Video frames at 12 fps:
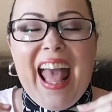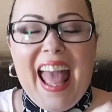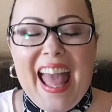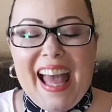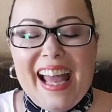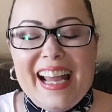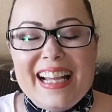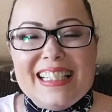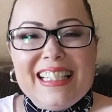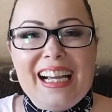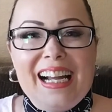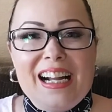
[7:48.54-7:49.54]

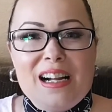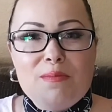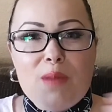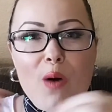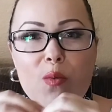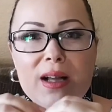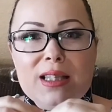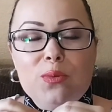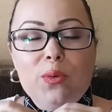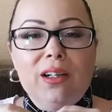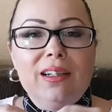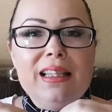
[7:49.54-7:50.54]
and once
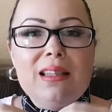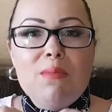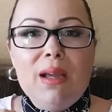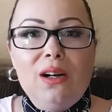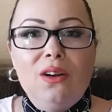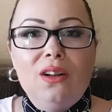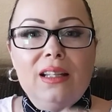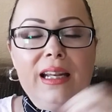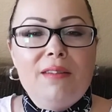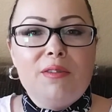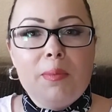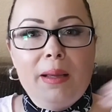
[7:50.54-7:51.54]
we're in the middle and
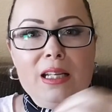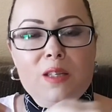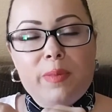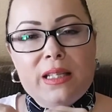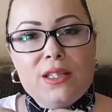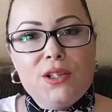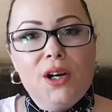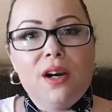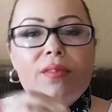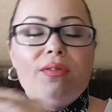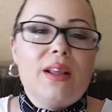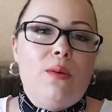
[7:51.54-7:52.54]
everybody's been
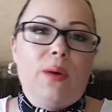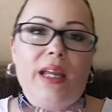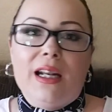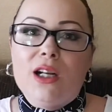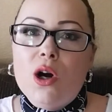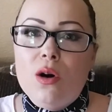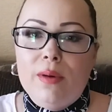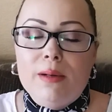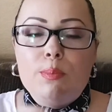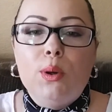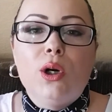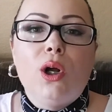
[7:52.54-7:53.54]
served, then we can go
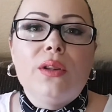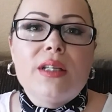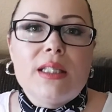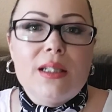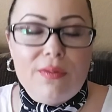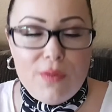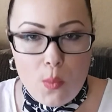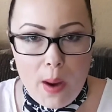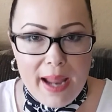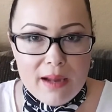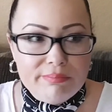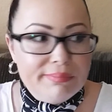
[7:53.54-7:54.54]
and put all the stuff
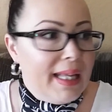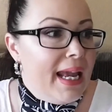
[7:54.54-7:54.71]
away.